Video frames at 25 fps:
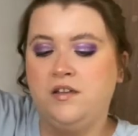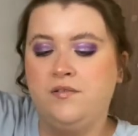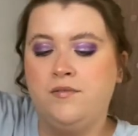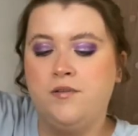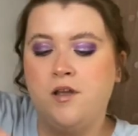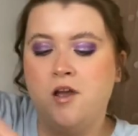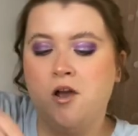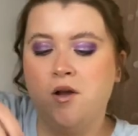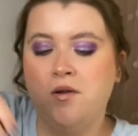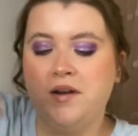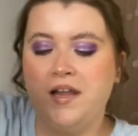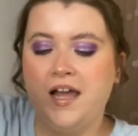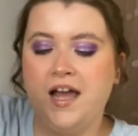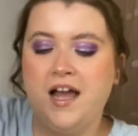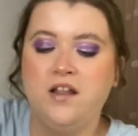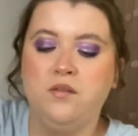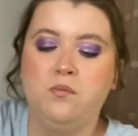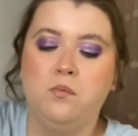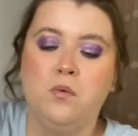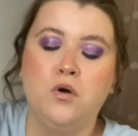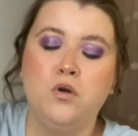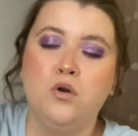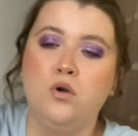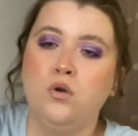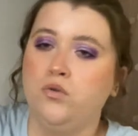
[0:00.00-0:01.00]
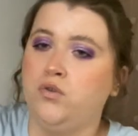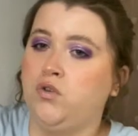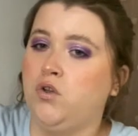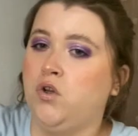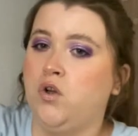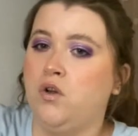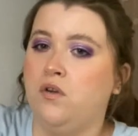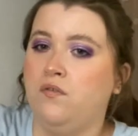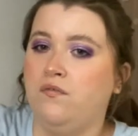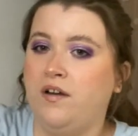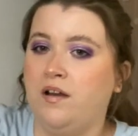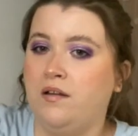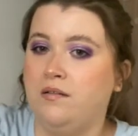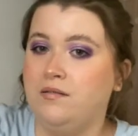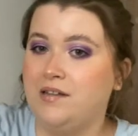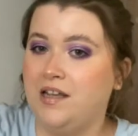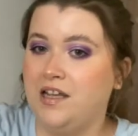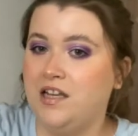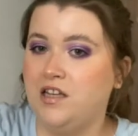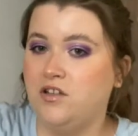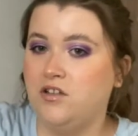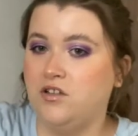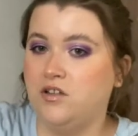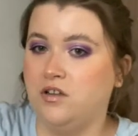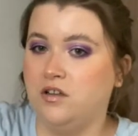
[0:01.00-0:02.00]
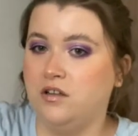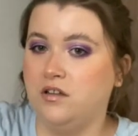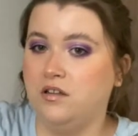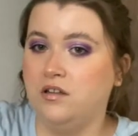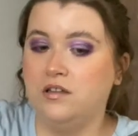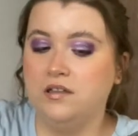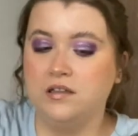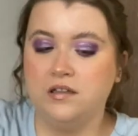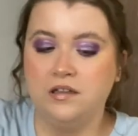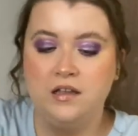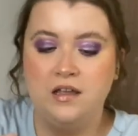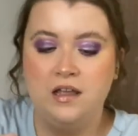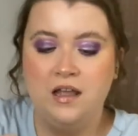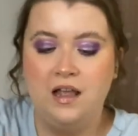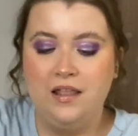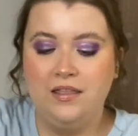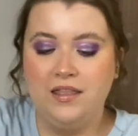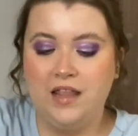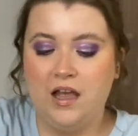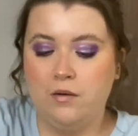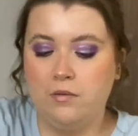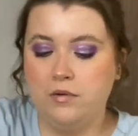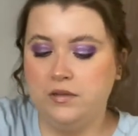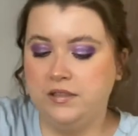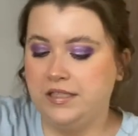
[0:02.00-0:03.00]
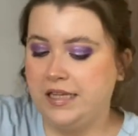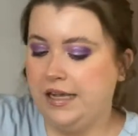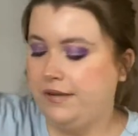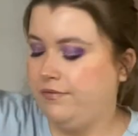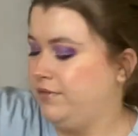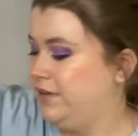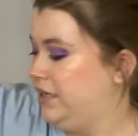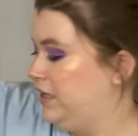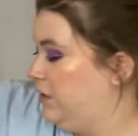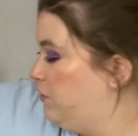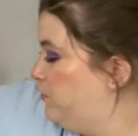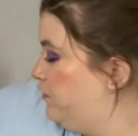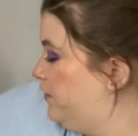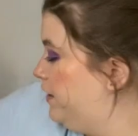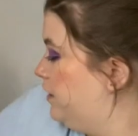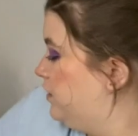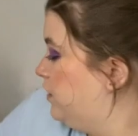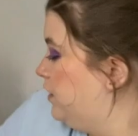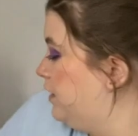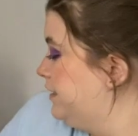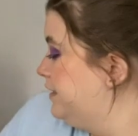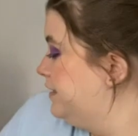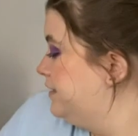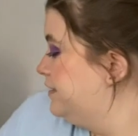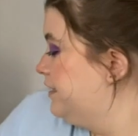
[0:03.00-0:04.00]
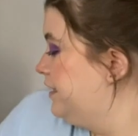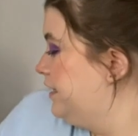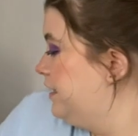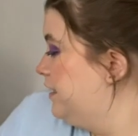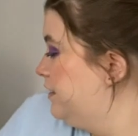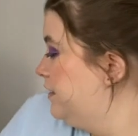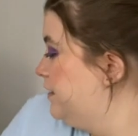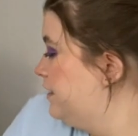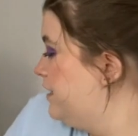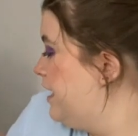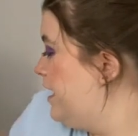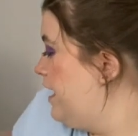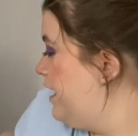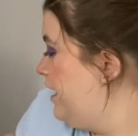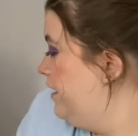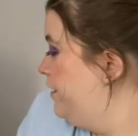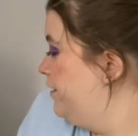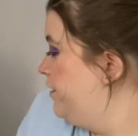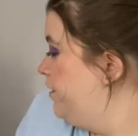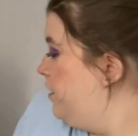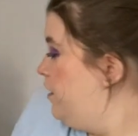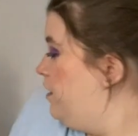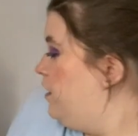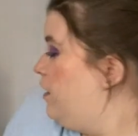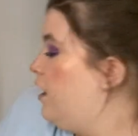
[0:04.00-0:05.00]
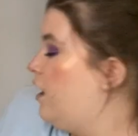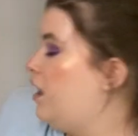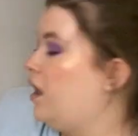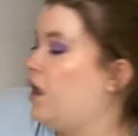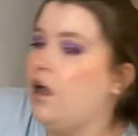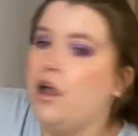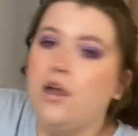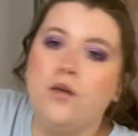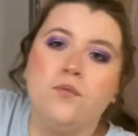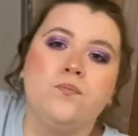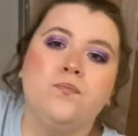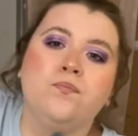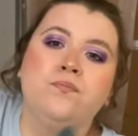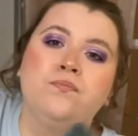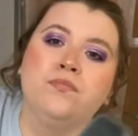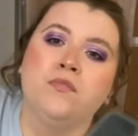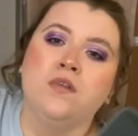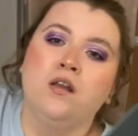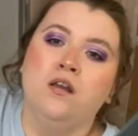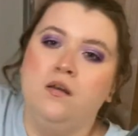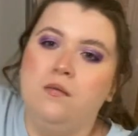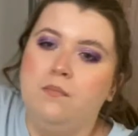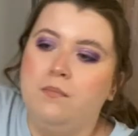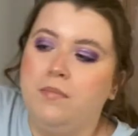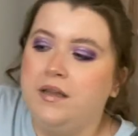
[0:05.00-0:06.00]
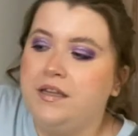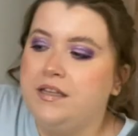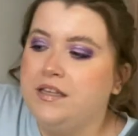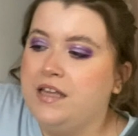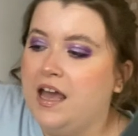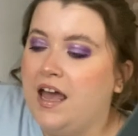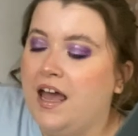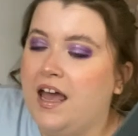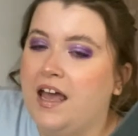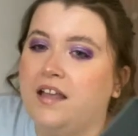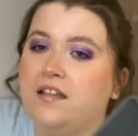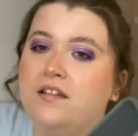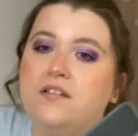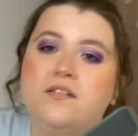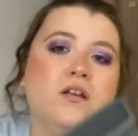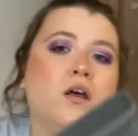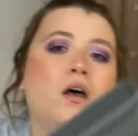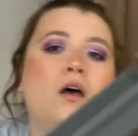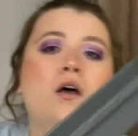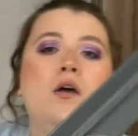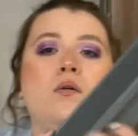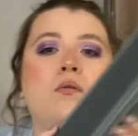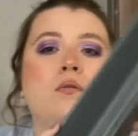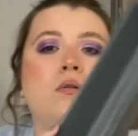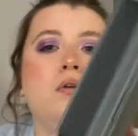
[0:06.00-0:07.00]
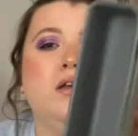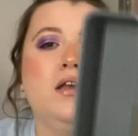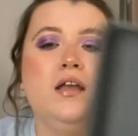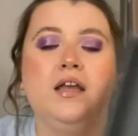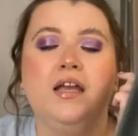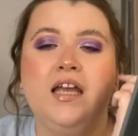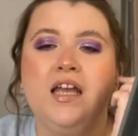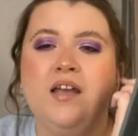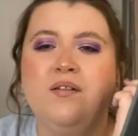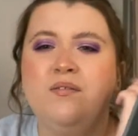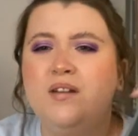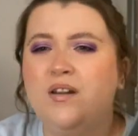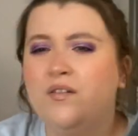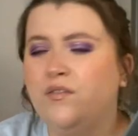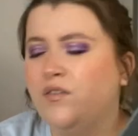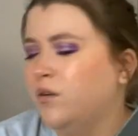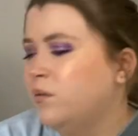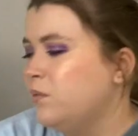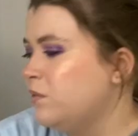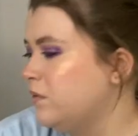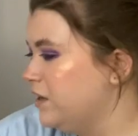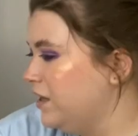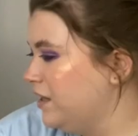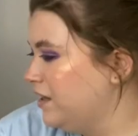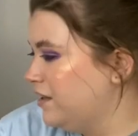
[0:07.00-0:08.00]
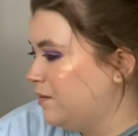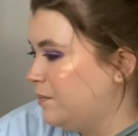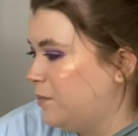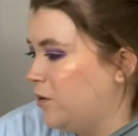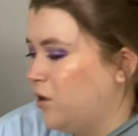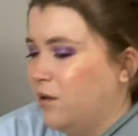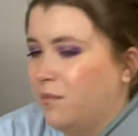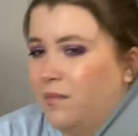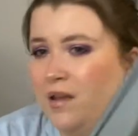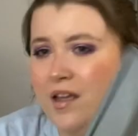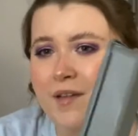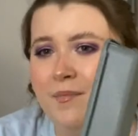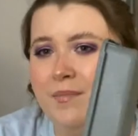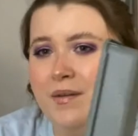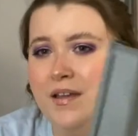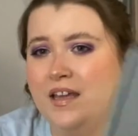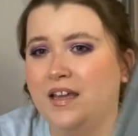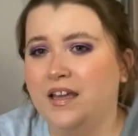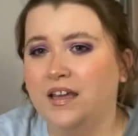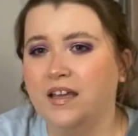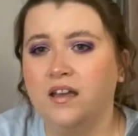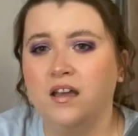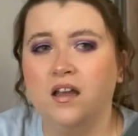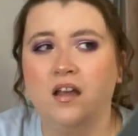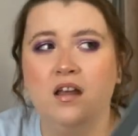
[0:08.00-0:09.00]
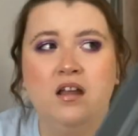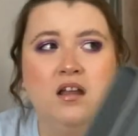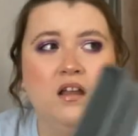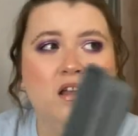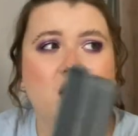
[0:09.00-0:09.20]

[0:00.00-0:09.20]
if you only had 1 or 2 foundations, that would definitely fit nicely in there. But yeah, so even if you wanted to put maybe